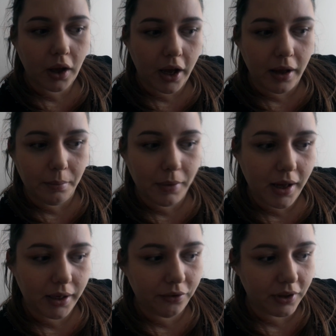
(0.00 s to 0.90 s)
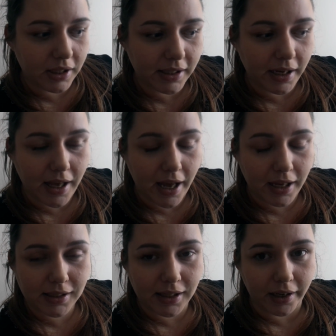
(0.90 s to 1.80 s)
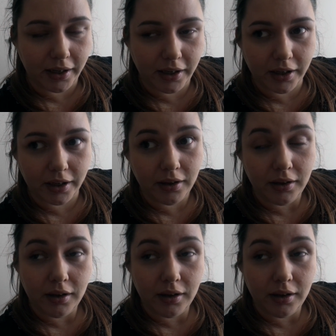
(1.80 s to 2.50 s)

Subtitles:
And if they say yes, then in a